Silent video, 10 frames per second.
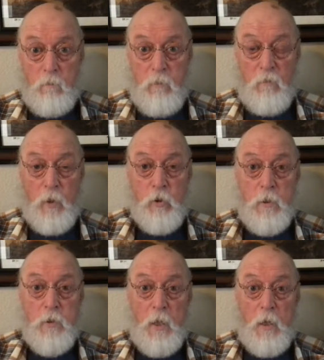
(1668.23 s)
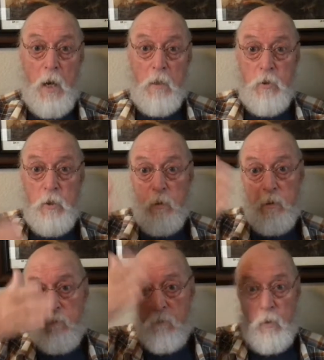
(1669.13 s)
professional psychology, with
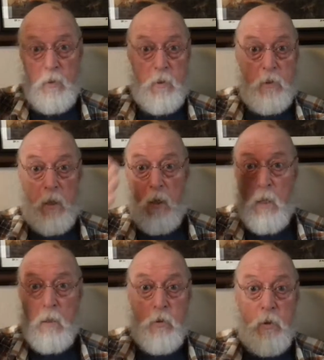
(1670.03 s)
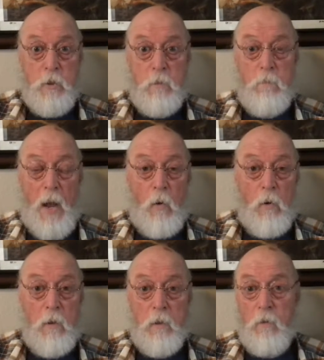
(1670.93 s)
the forensic psychologists in
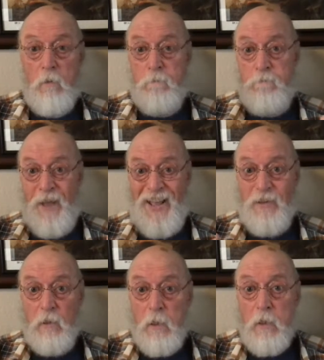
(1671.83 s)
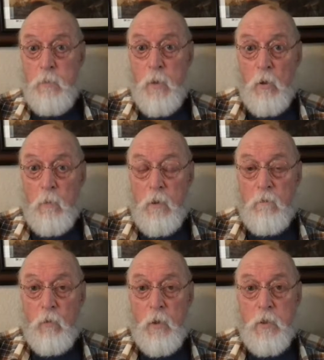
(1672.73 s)
power and their failed experiment of
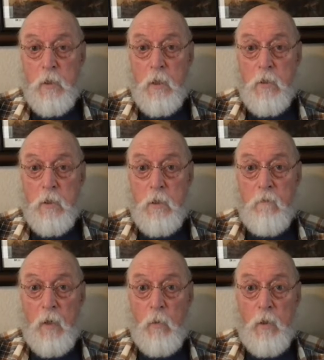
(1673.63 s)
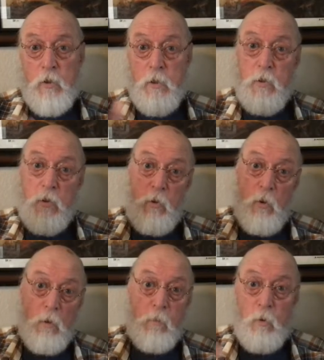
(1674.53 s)
forensic custody evaluations, New
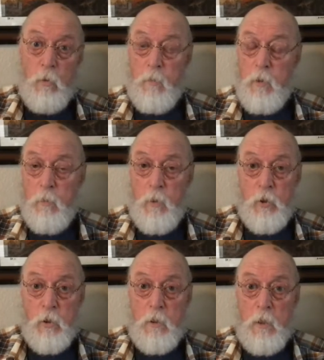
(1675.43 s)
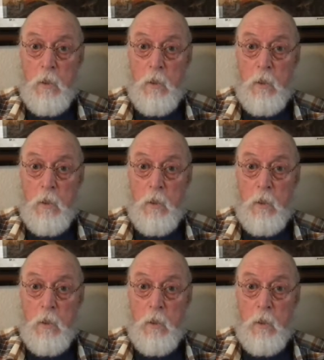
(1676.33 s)
York Blue Ribbon Commission.